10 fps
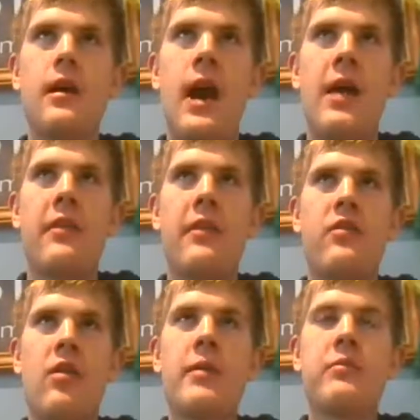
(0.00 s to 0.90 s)
at the
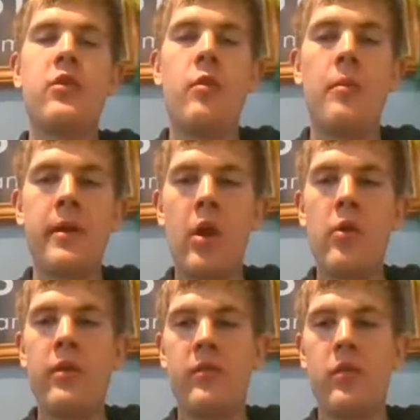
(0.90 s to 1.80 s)
time to do it on my
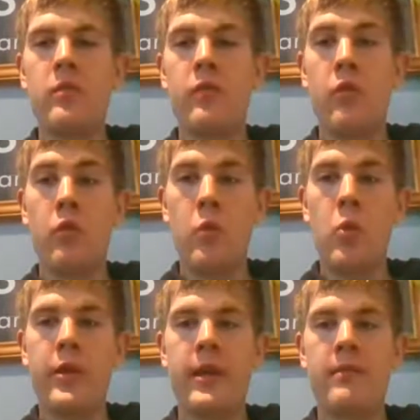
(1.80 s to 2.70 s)
own in terms of all the
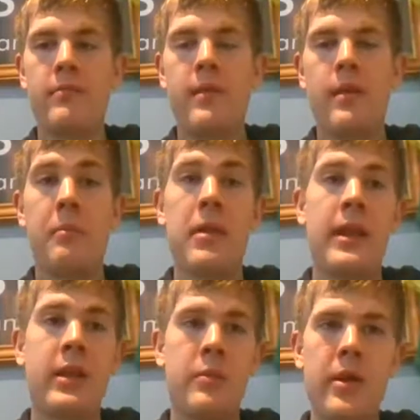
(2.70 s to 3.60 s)
walking and
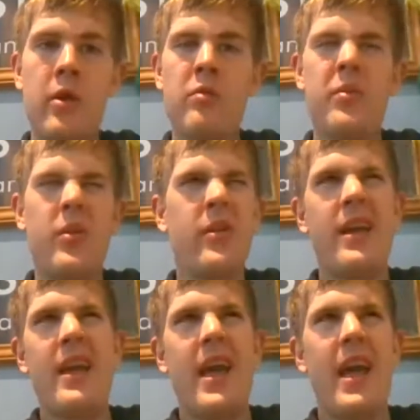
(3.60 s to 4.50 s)
planning on my own. But
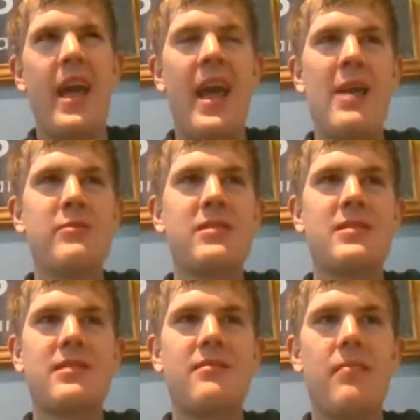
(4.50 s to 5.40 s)
it
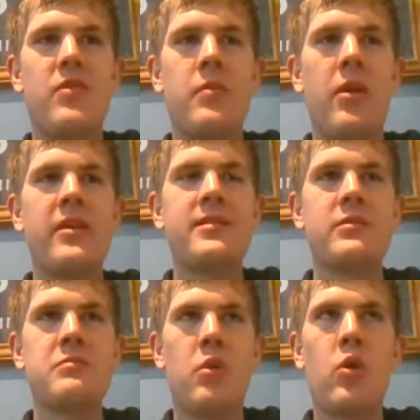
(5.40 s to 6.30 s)
was, to be honest, it
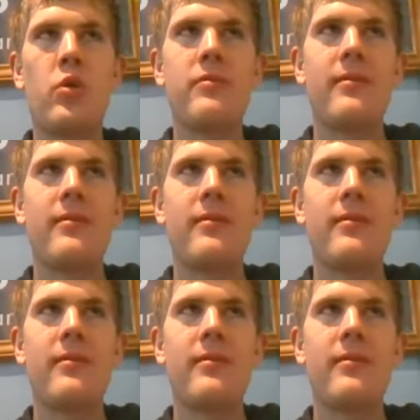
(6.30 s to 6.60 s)
was more,